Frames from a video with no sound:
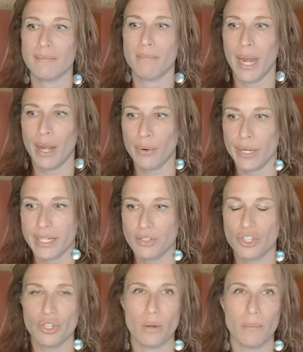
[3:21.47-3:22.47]

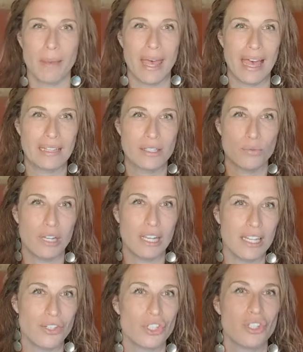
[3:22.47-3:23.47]
marriage, your past
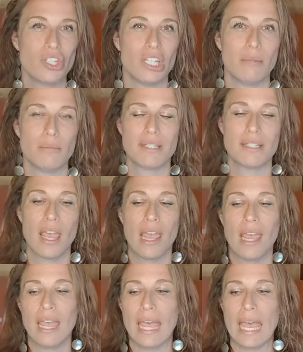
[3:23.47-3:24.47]
relationships,
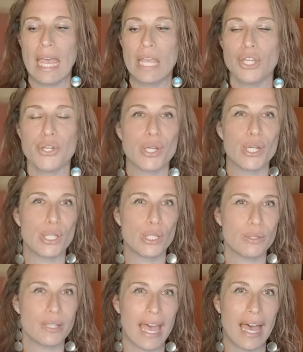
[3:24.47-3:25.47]
and you're going to
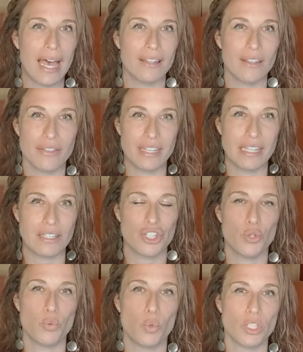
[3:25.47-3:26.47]
look at the
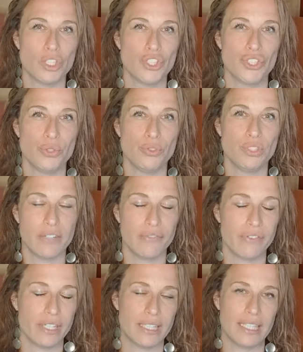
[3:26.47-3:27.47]
things you want to do
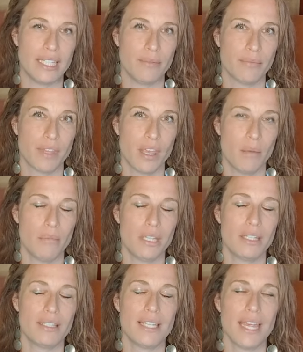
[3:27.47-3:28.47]
differently.
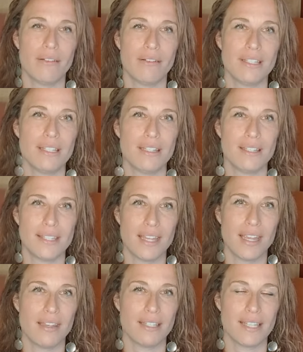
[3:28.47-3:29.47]
Because Aries in the
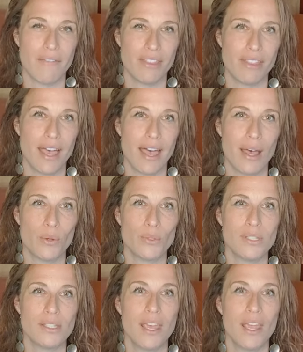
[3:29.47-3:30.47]
7th
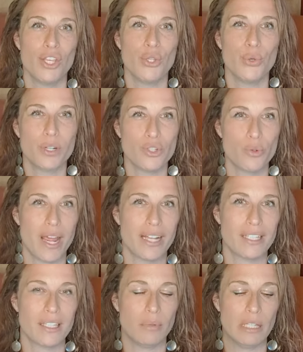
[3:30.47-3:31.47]
house, you're
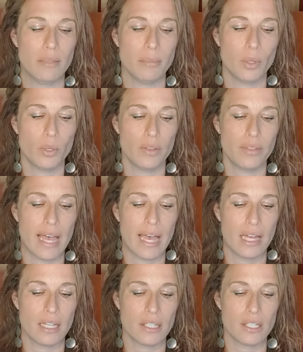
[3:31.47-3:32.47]
attracting people
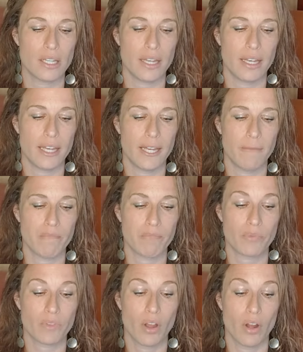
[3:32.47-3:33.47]
that
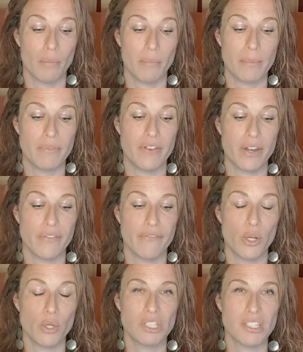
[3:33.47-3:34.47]
are maybe very
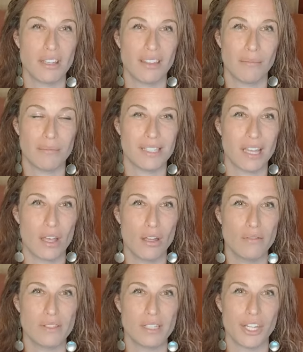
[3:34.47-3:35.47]
focused on
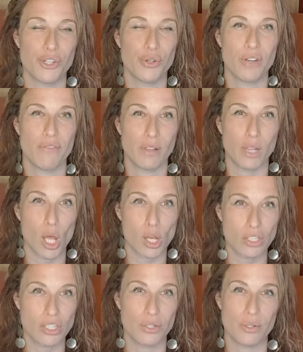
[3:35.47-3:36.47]
themselves, and you could have
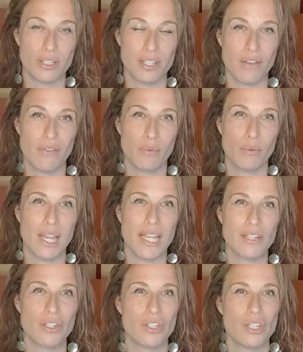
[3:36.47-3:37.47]
lost yourself in
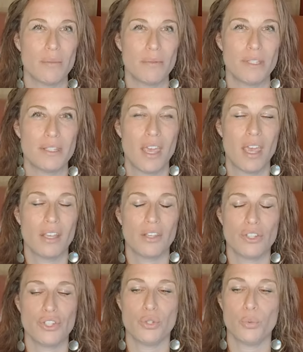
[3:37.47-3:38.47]
relationships
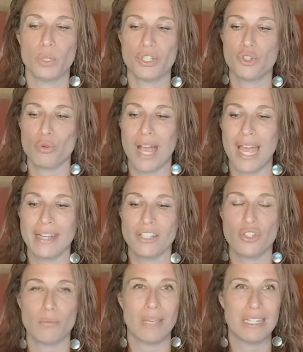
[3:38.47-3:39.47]
because you were trying
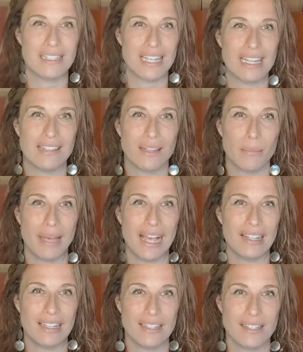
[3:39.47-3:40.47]
to maintain the
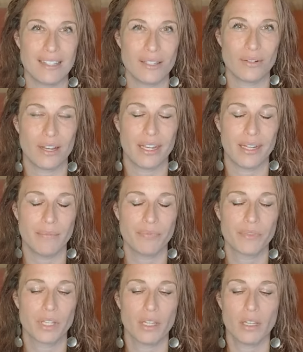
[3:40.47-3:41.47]
balance,
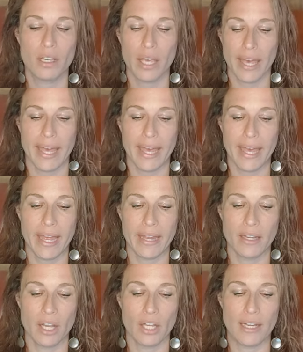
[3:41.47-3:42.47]
okay?
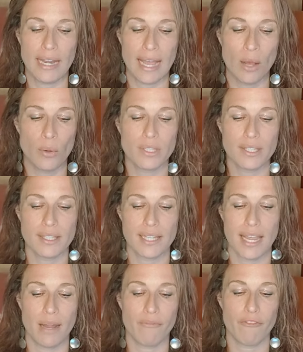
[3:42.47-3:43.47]
And now it's
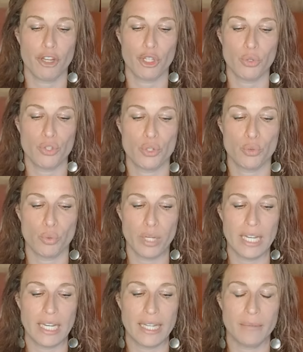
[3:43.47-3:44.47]
time for you to
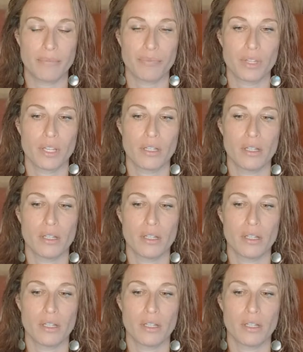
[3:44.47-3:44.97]
really